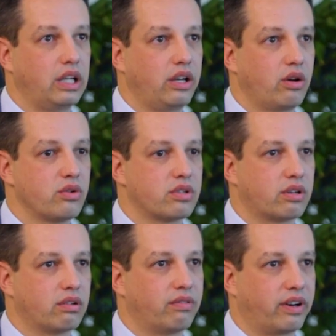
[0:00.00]
Egos
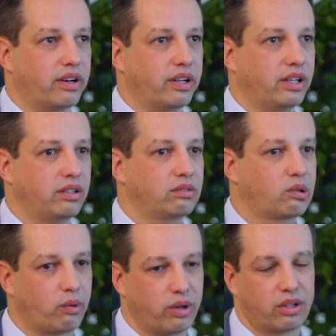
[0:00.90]
are a very
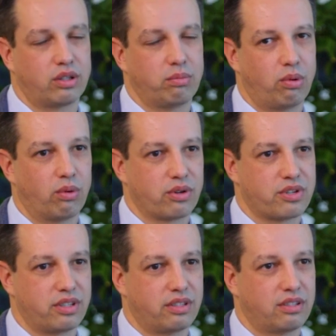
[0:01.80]
critical
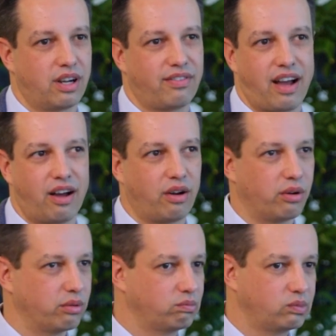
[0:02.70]
portion of
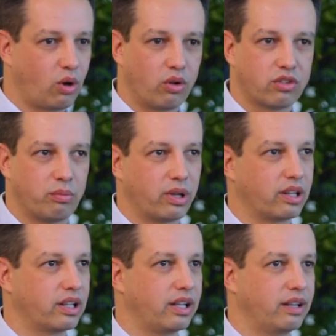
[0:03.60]
how
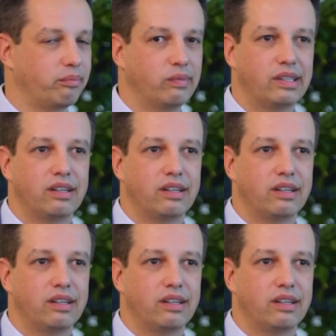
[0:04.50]
ultimately